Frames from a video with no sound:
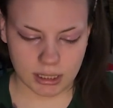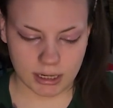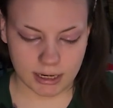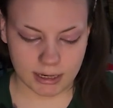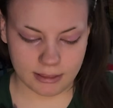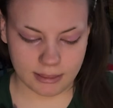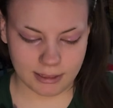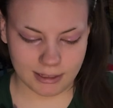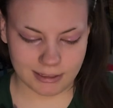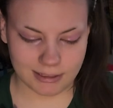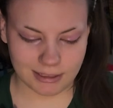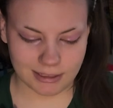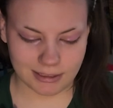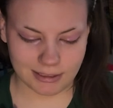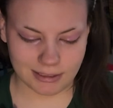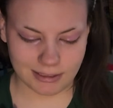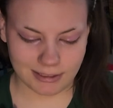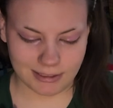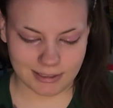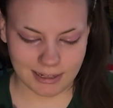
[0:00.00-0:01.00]
I think
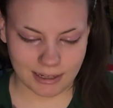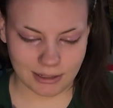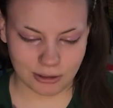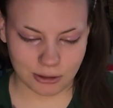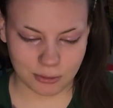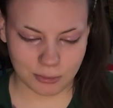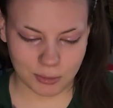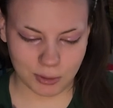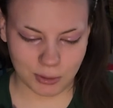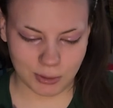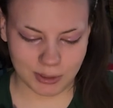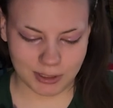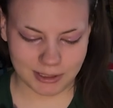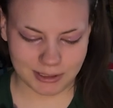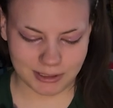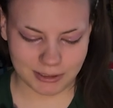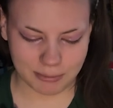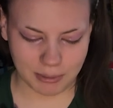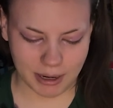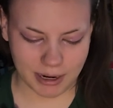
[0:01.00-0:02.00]
Sailor Moon
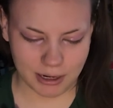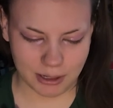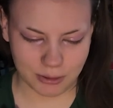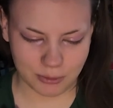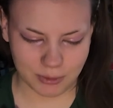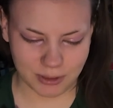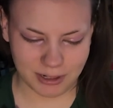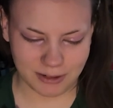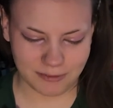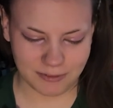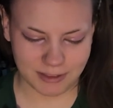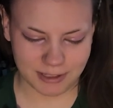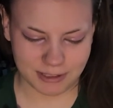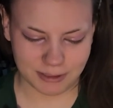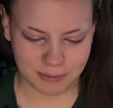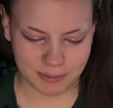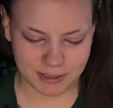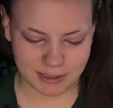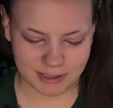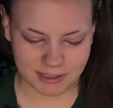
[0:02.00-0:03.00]
inspired one of
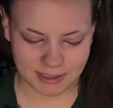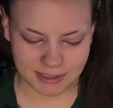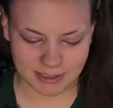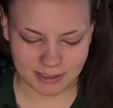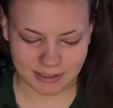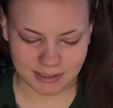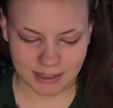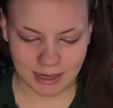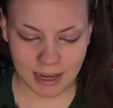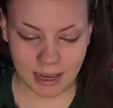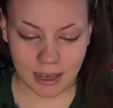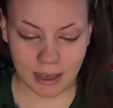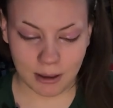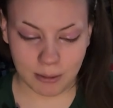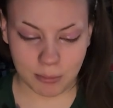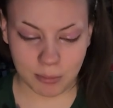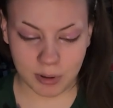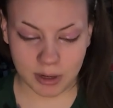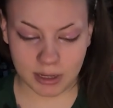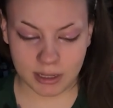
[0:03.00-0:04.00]
these pieces,
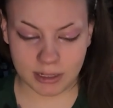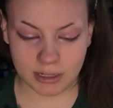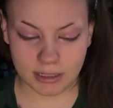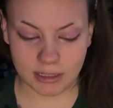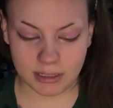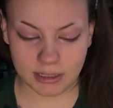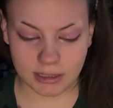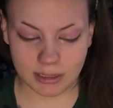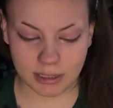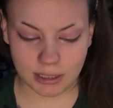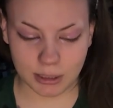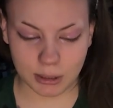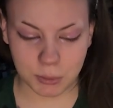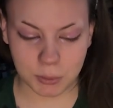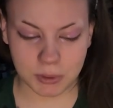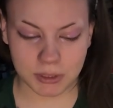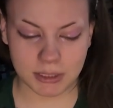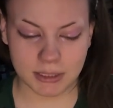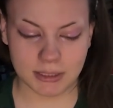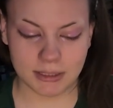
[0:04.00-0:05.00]
but there
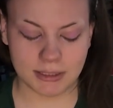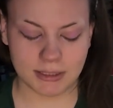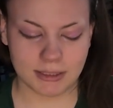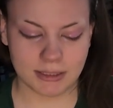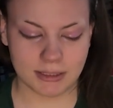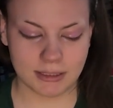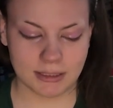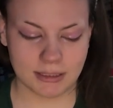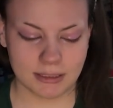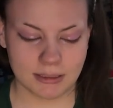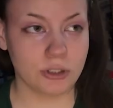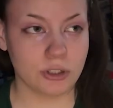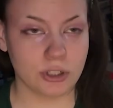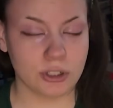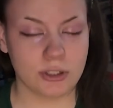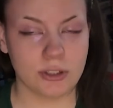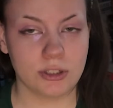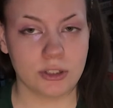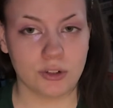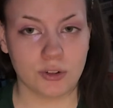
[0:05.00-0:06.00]
was
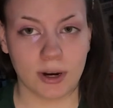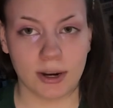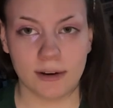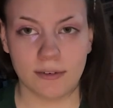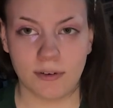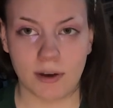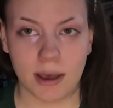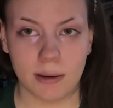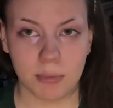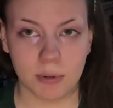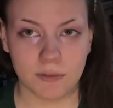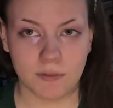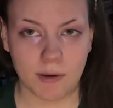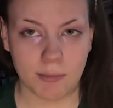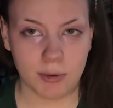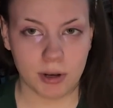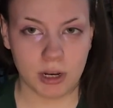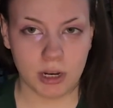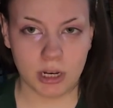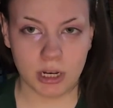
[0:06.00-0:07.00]
just the trend of hyper
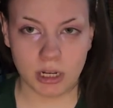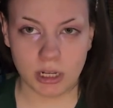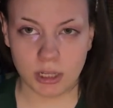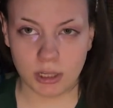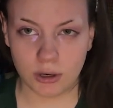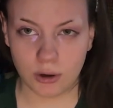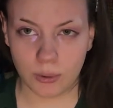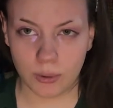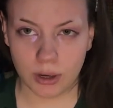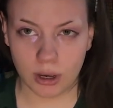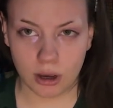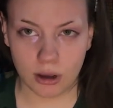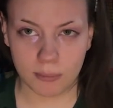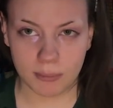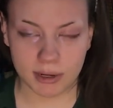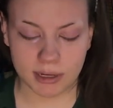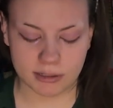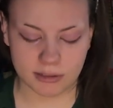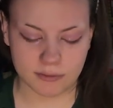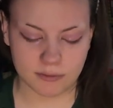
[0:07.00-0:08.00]
femininity going on
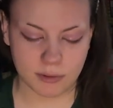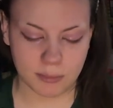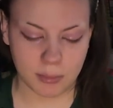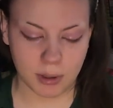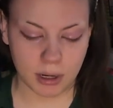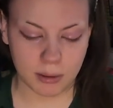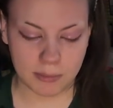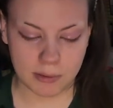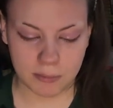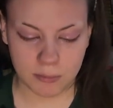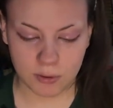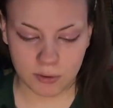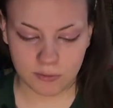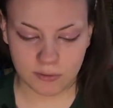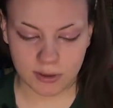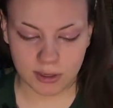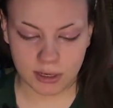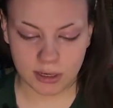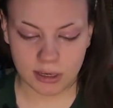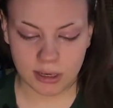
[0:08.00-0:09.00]
because of the Barbie
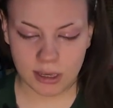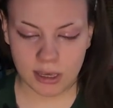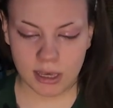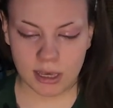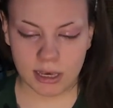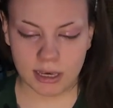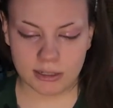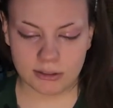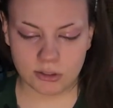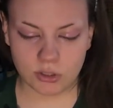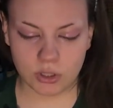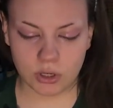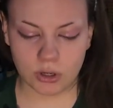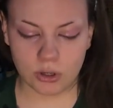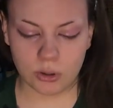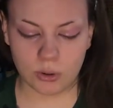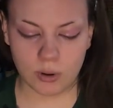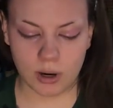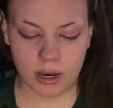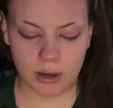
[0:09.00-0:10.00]
movie, and
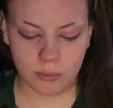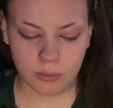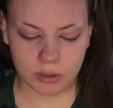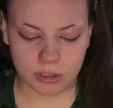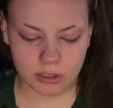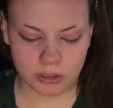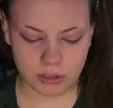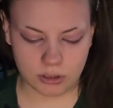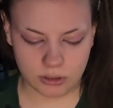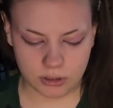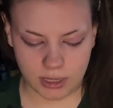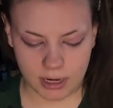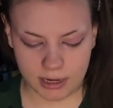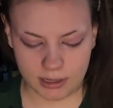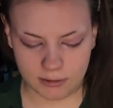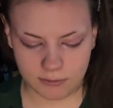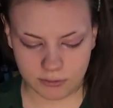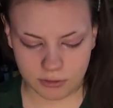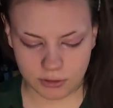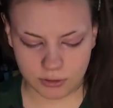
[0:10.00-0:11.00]
so I wanted to
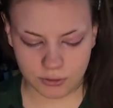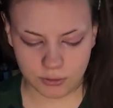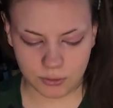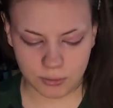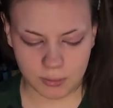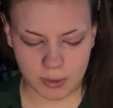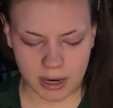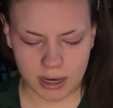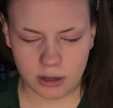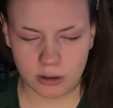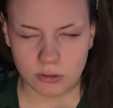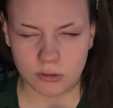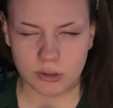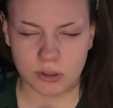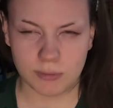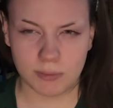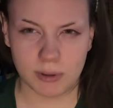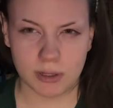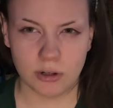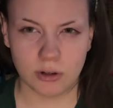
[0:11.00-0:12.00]
kind of do my own
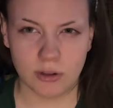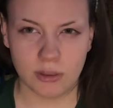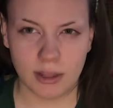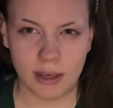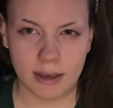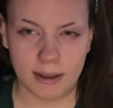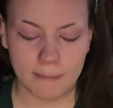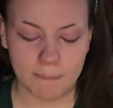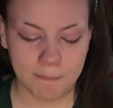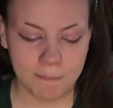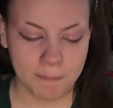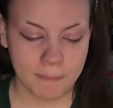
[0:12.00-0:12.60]
spin on that.